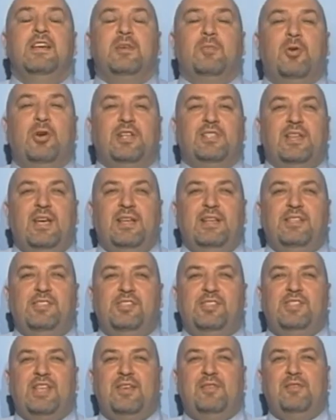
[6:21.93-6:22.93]
Morning Titans,
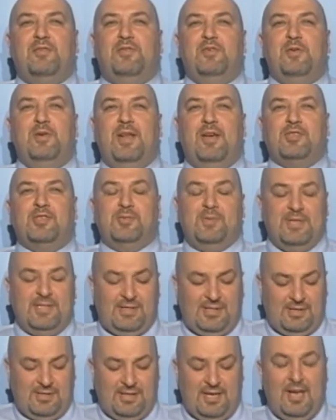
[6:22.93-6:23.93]
just have a few
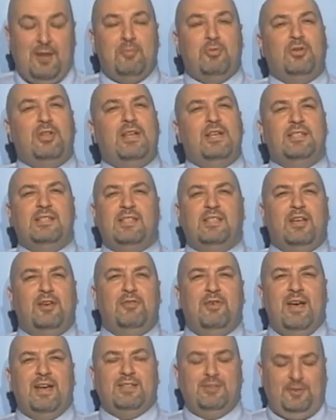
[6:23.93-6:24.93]
announcements. Uh, Berlin is a
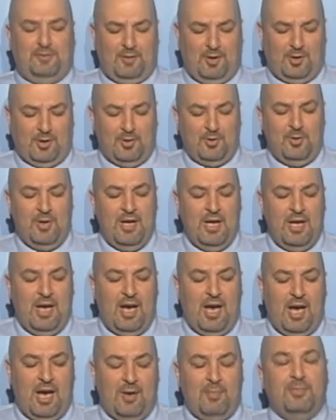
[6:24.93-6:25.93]
tough act to follow.
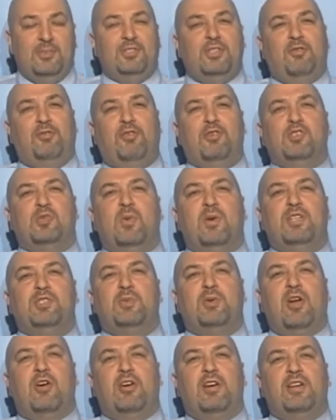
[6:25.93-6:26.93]
Um, the first one
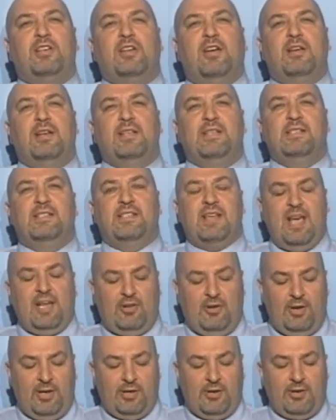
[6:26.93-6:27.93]
is regarding a Titans
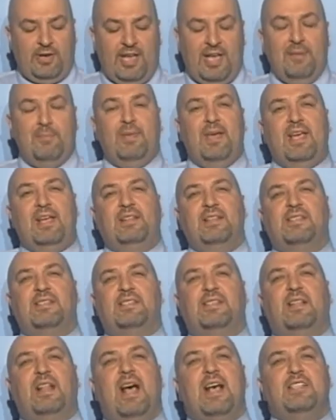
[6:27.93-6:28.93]
Tackle Hunger campaign. This
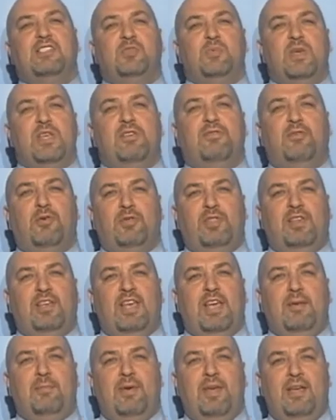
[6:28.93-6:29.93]
is the last week for the
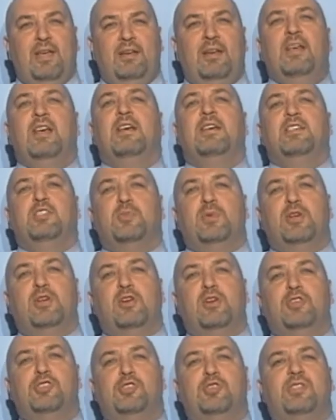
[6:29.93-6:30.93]
campaign, so we
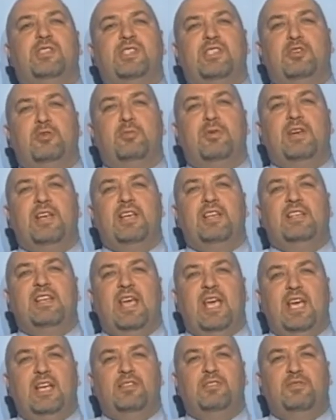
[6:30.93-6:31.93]
encourage you to still bring in
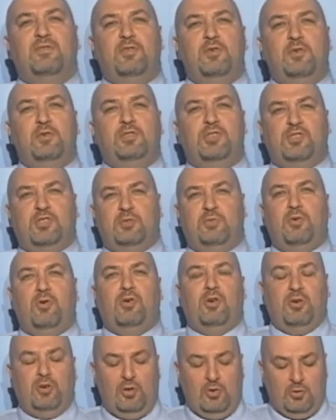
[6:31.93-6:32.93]
canned food to
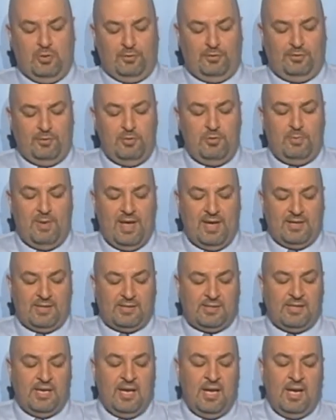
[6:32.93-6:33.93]
support our local food
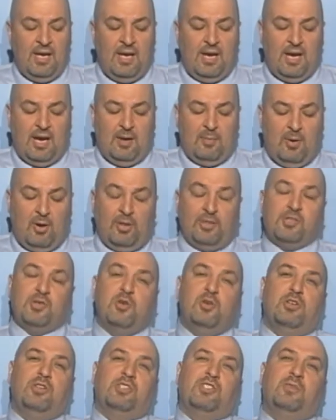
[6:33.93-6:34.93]
banks. Um,
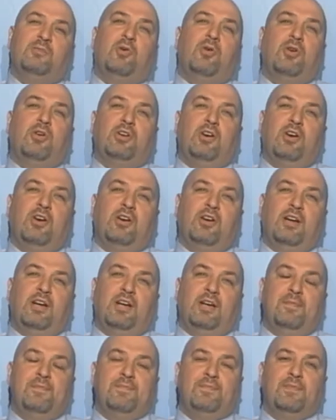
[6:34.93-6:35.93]
also, you can support our,
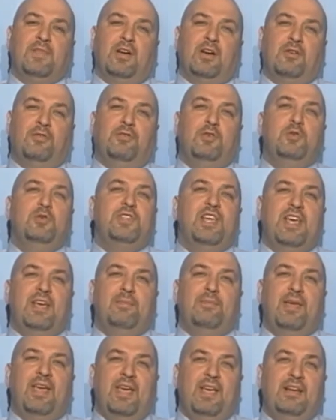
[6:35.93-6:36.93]
um, our food
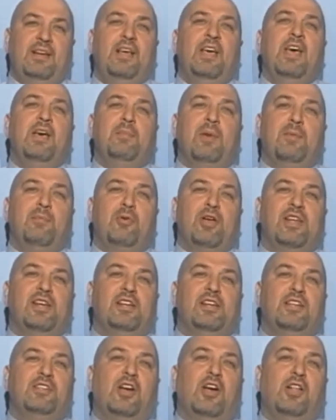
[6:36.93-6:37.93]
campaign by
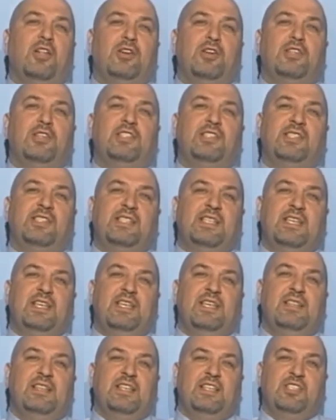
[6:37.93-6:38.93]
bringing in a dollar to
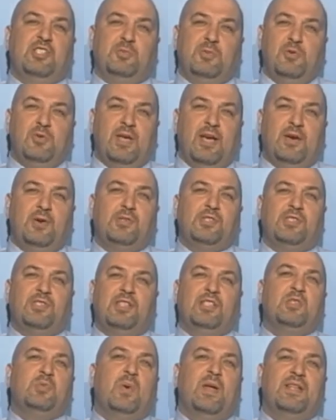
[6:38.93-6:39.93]
see the Spook
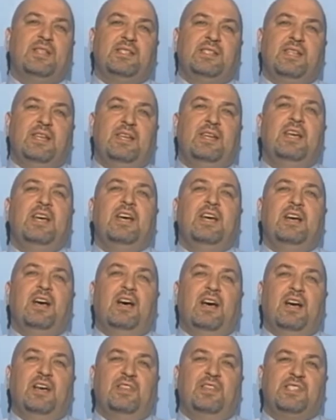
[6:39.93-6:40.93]
House this Wednesday,
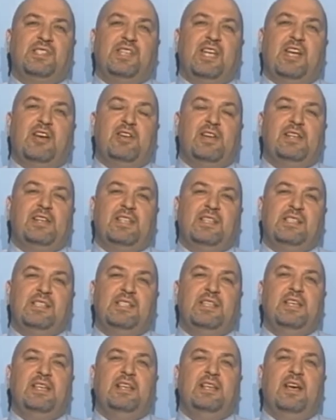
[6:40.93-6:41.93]
uh, the scary
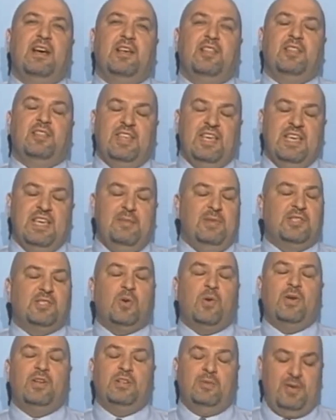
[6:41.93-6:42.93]
Disney uh, theme.
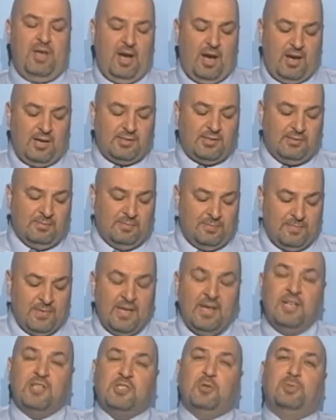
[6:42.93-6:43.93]
It's going to be awesome.
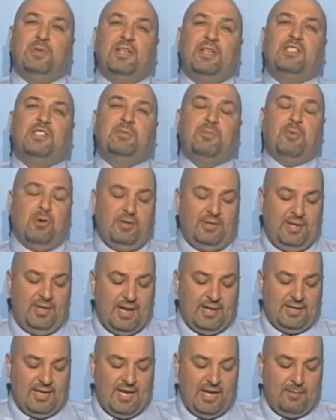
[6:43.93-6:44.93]
So please support
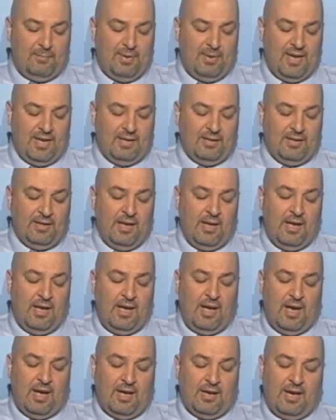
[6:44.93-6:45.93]
that campaign.
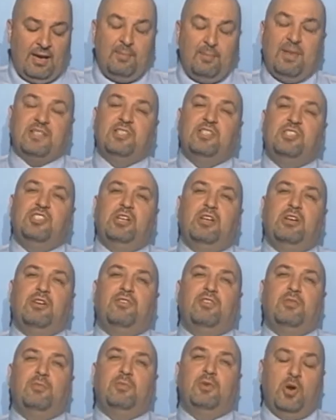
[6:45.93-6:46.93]
I got a message
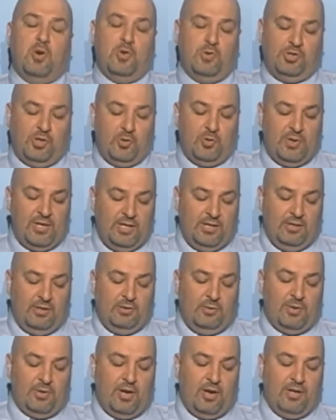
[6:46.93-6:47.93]
here from Coach
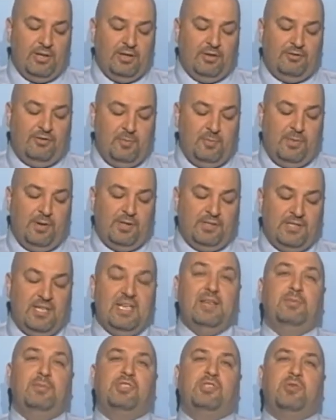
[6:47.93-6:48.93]
O'Neill regarding the football
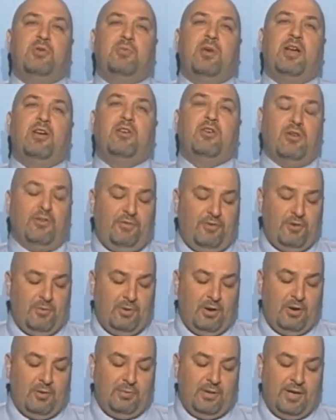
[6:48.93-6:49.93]
team. Just reminded all
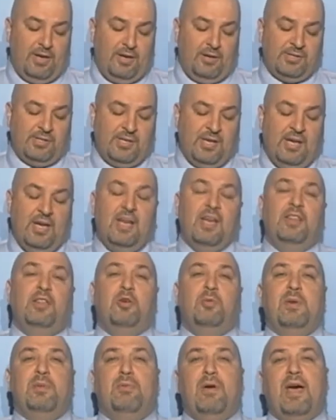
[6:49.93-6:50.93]
football players
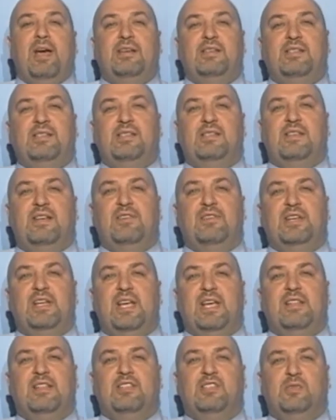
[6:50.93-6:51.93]
there will be practices every
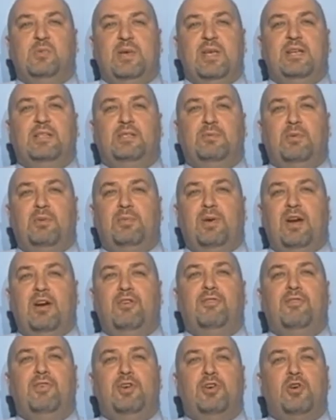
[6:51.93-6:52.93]
day this week to
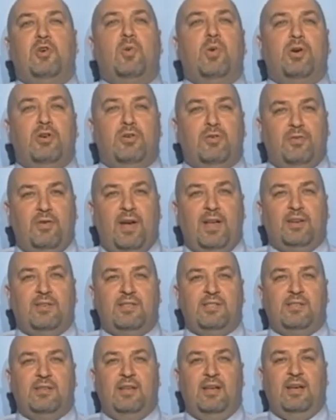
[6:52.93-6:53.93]
prepare for your
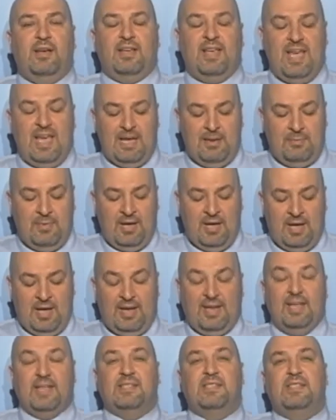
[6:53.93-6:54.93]
quarterfinals uh, game
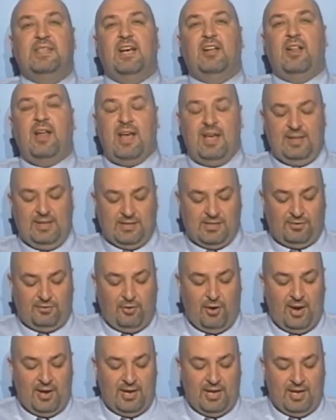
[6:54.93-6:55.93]
against Delhi this
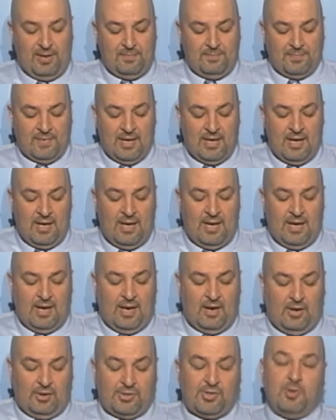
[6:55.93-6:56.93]
Friday.
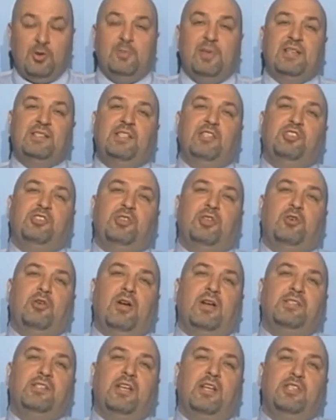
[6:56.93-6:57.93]
Uh, also, a message to the
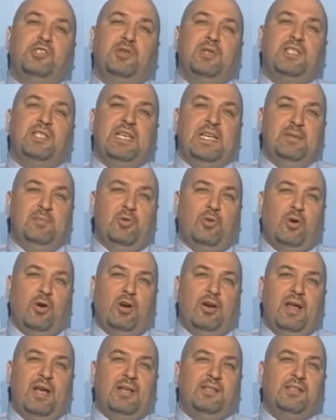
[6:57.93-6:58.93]
cross country team who
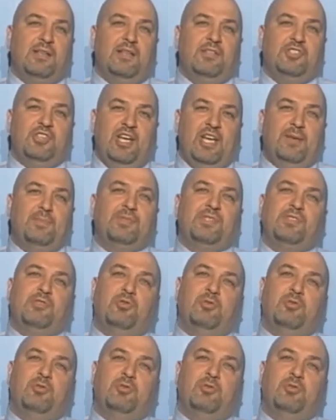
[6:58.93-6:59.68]
are NASA champs.